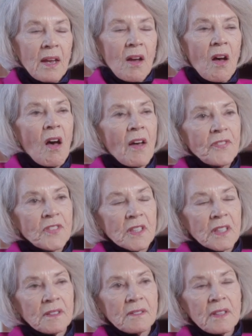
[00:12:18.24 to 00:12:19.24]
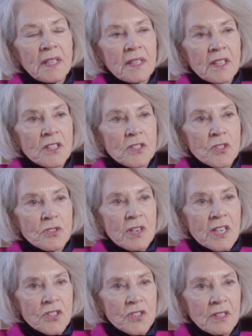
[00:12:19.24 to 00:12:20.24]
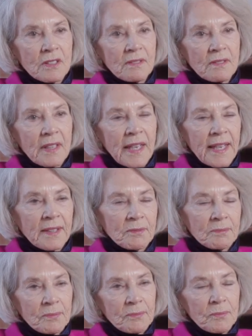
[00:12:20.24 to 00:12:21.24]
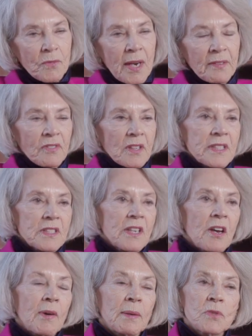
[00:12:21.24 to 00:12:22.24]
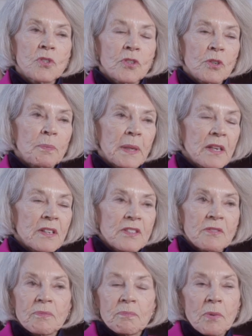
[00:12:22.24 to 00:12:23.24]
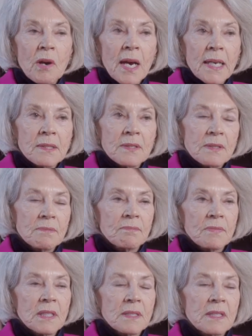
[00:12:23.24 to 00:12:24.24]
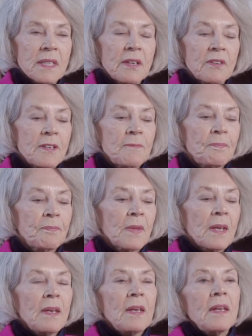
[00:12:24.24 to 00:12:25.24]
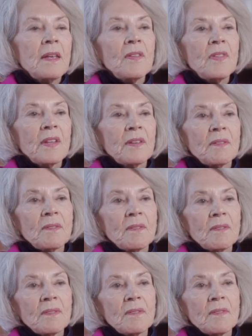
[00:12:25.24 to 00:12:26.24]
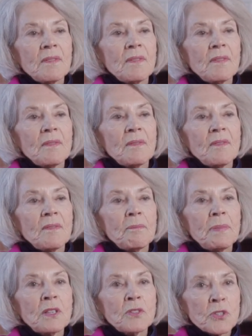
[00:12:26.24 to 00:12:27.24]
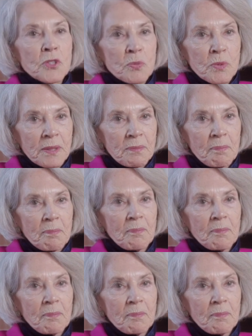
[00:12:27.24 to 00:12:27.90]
Often in construction, and rightfully so, I'm sure, because of price, etc., the builders would